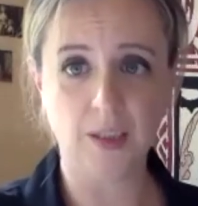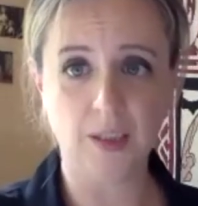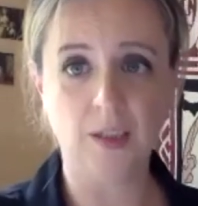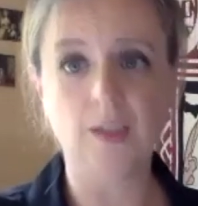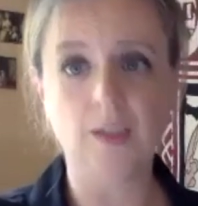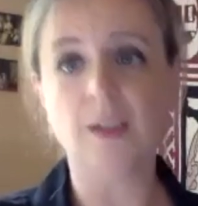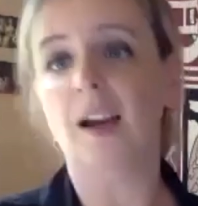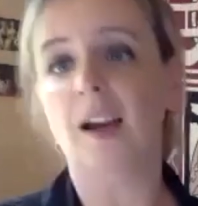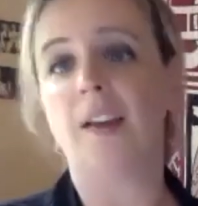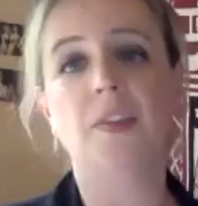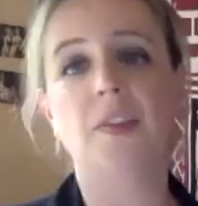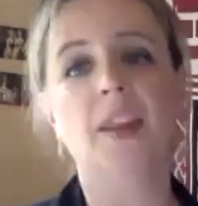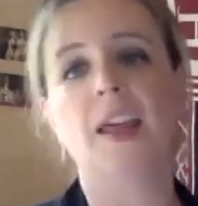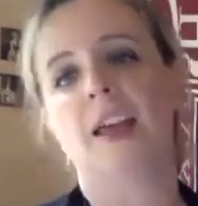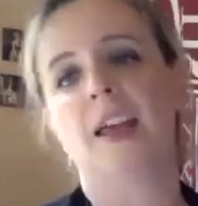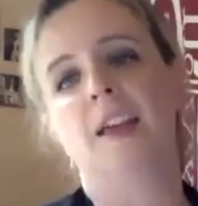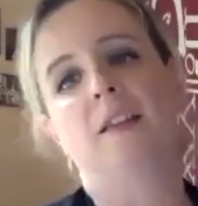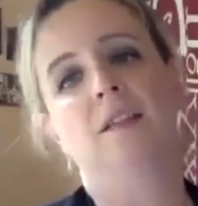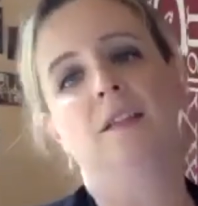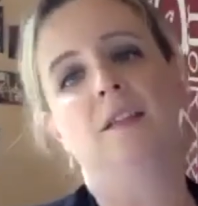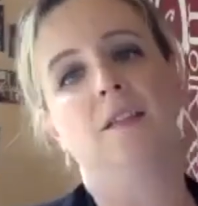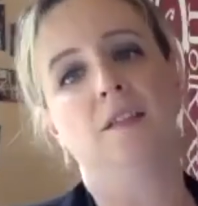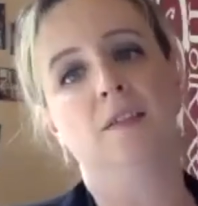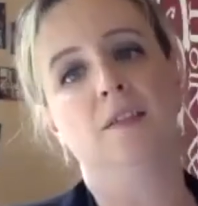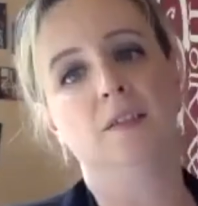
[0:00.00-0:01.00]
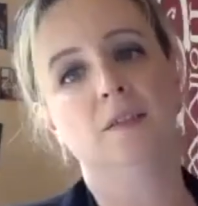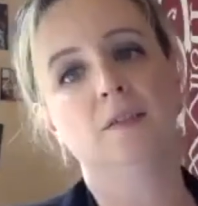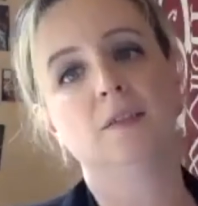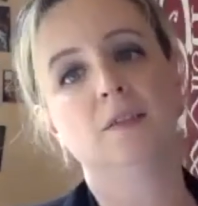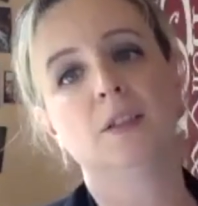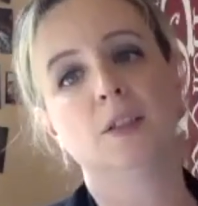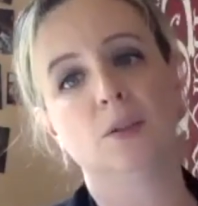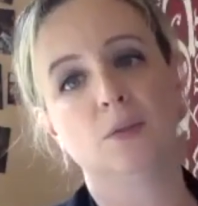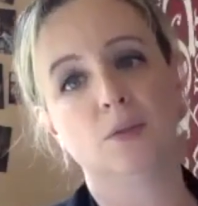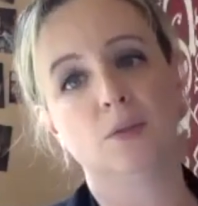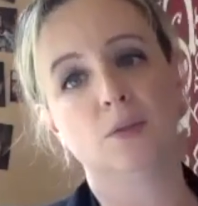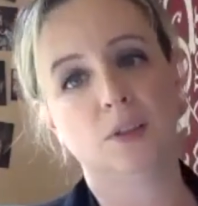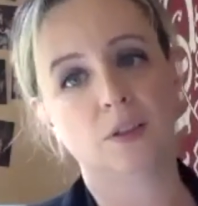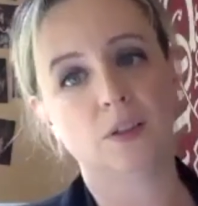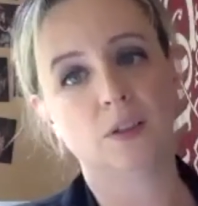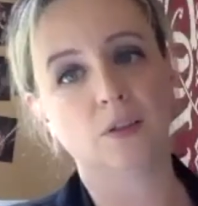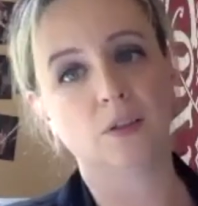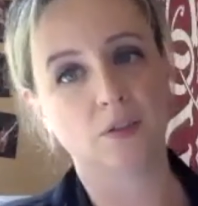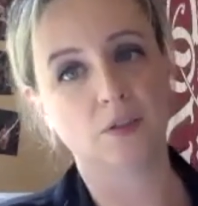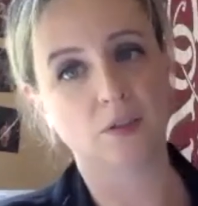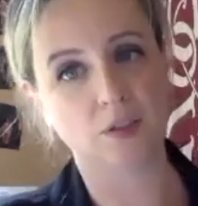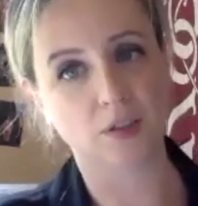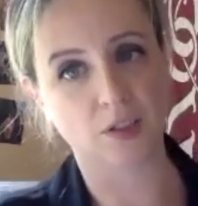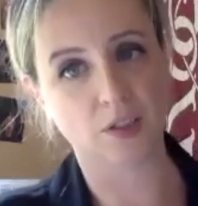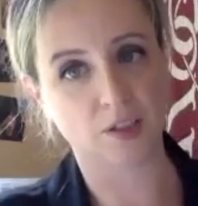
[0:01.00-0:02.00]
And then you,
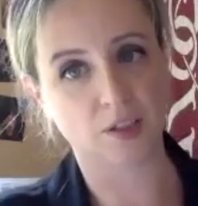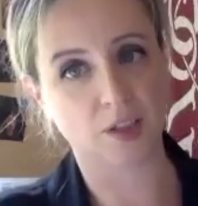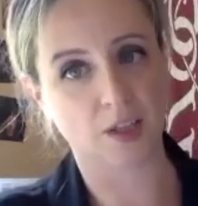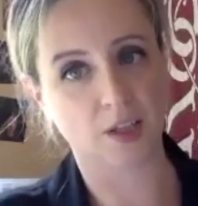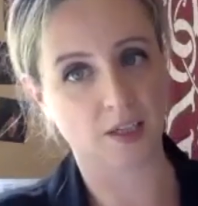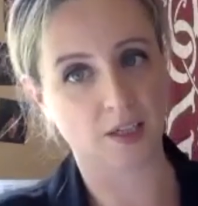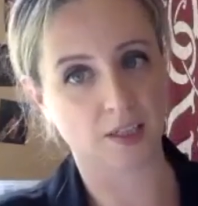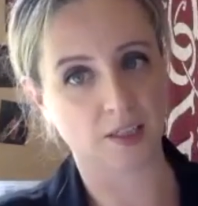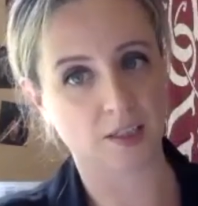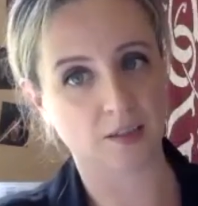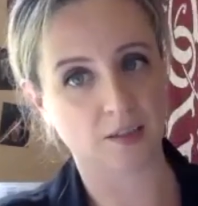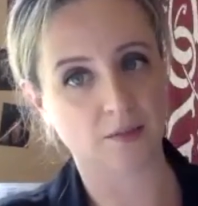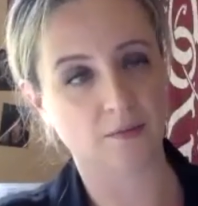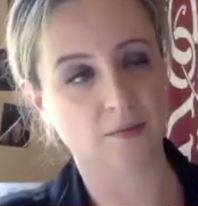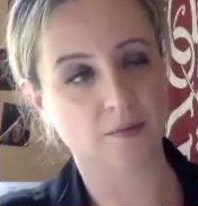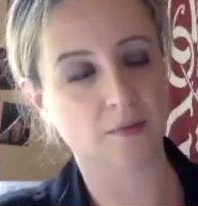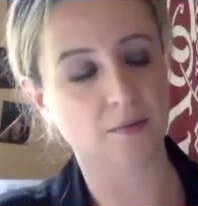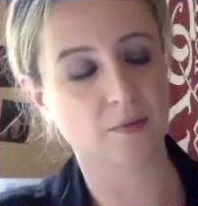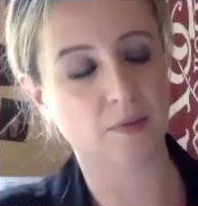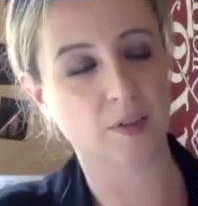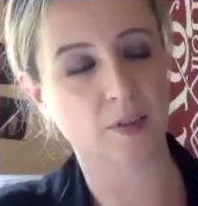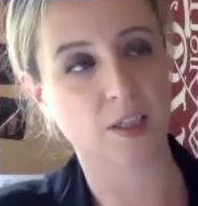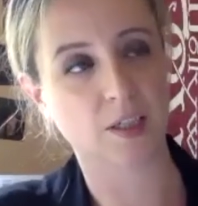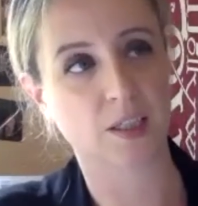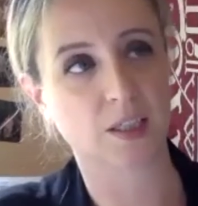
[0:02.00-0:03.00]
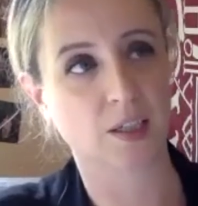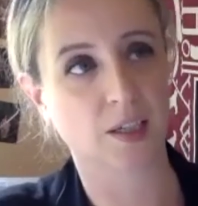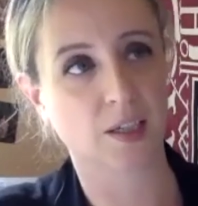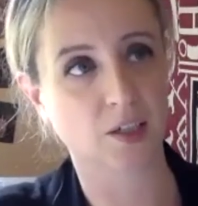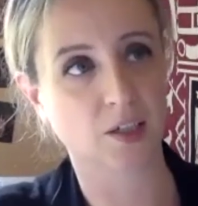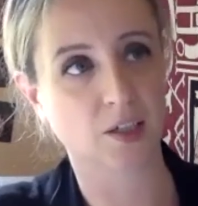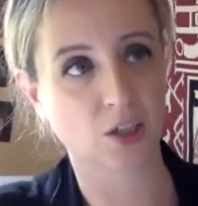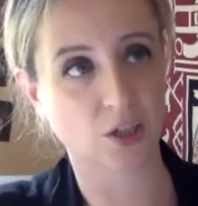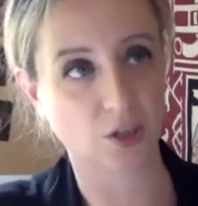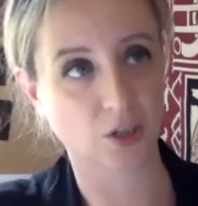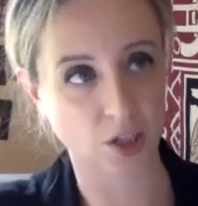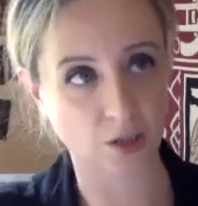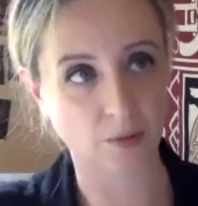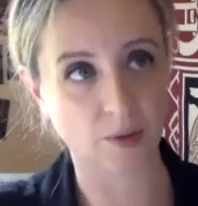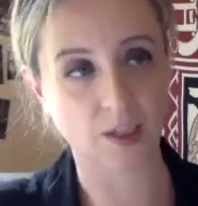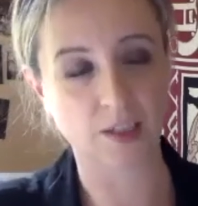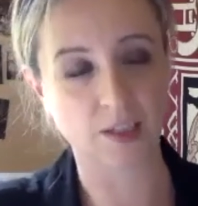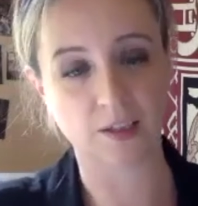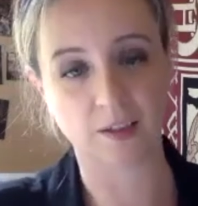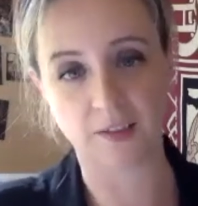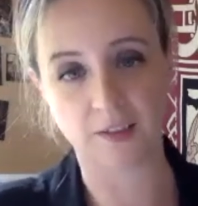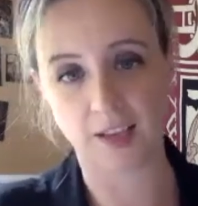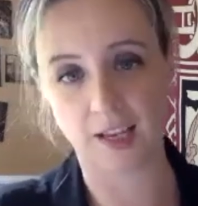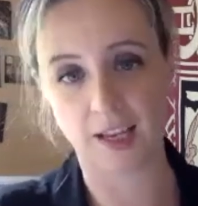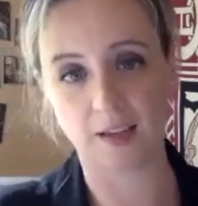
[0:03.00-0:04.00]
the theatre decide to do it
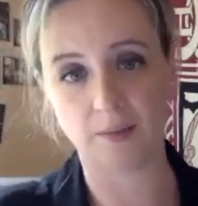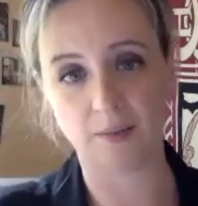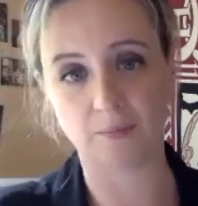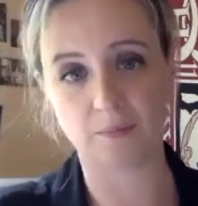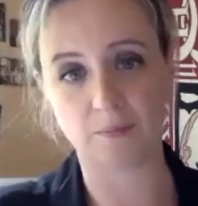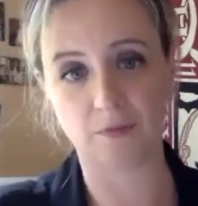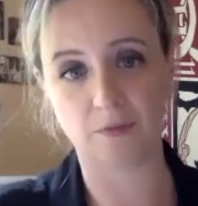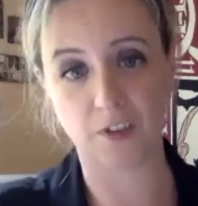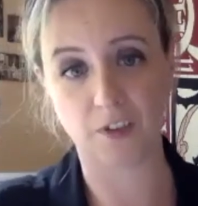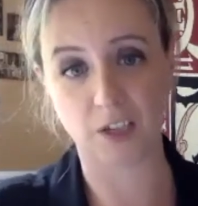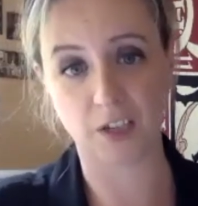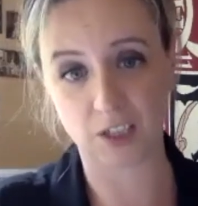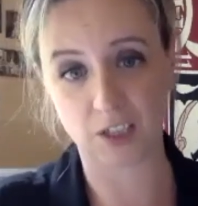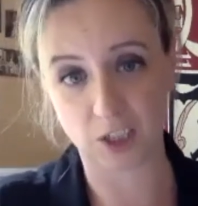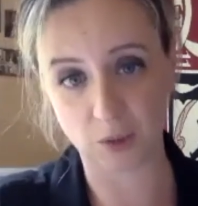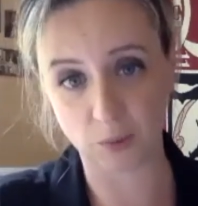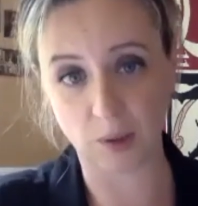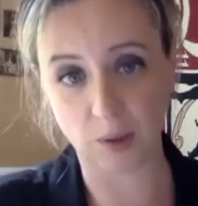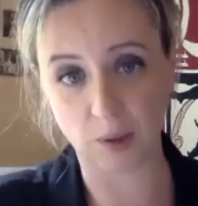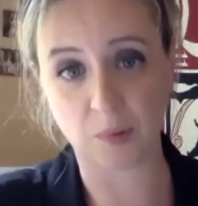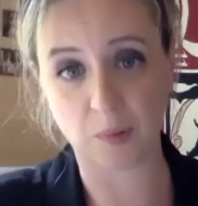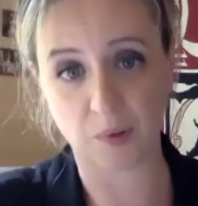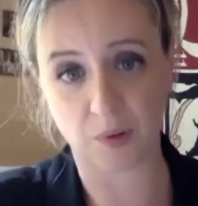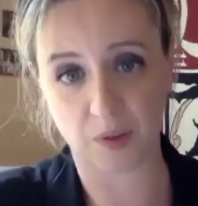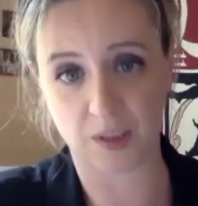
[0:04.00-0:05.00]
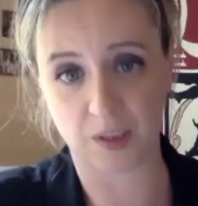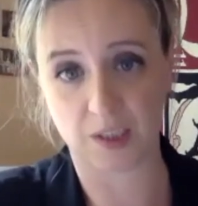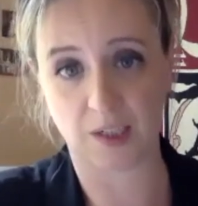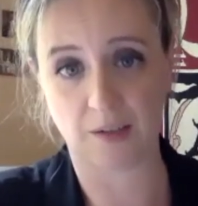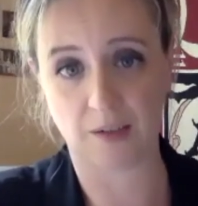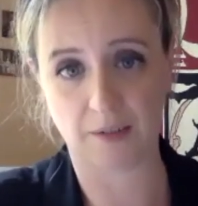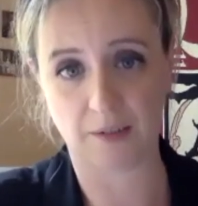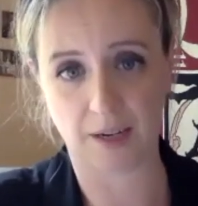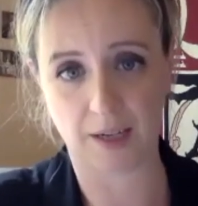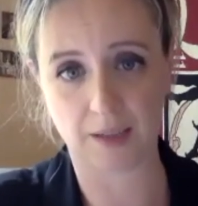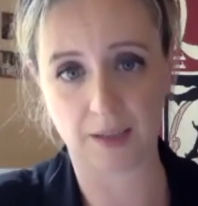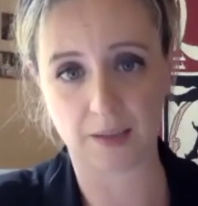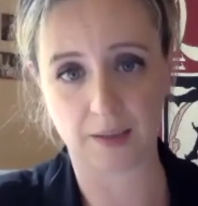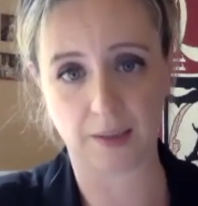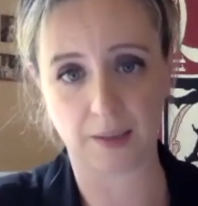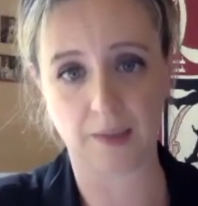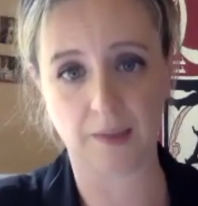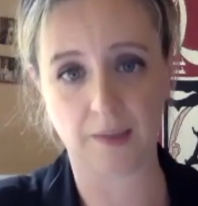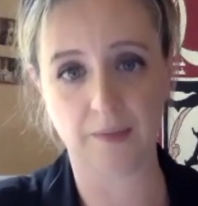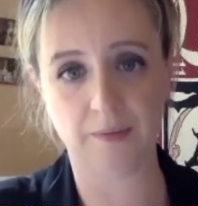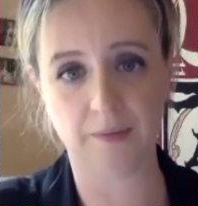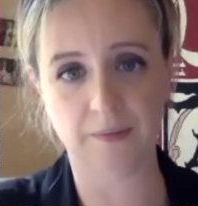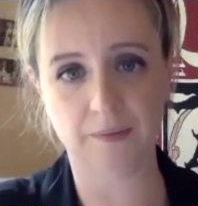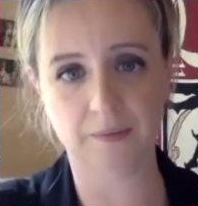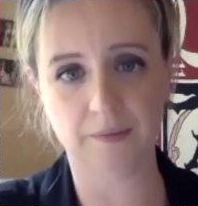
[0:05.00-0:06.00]
and they fix you up with a director
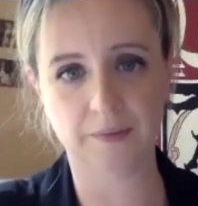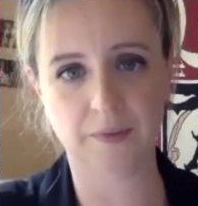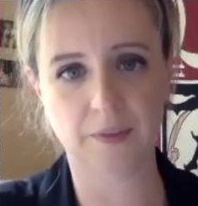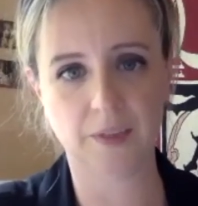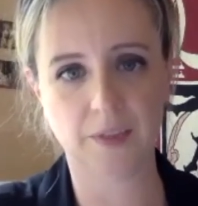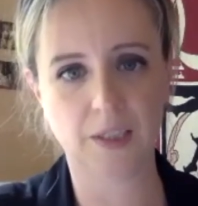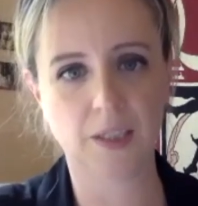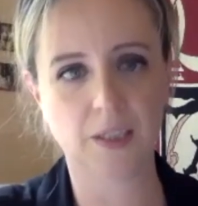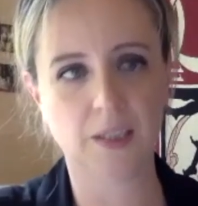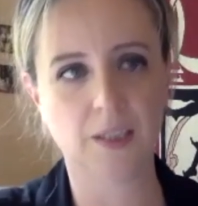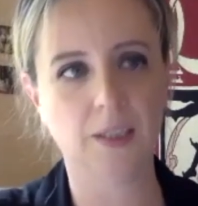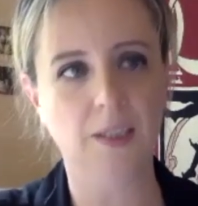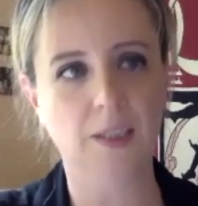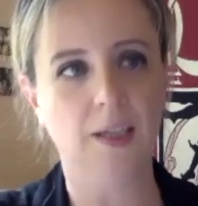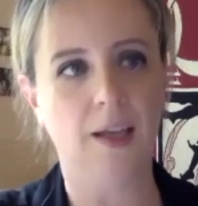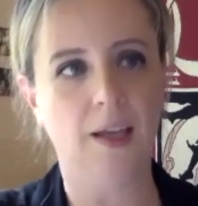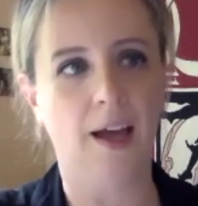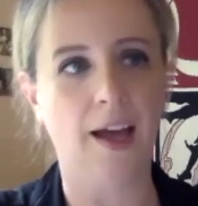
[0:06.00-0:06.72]
Mm.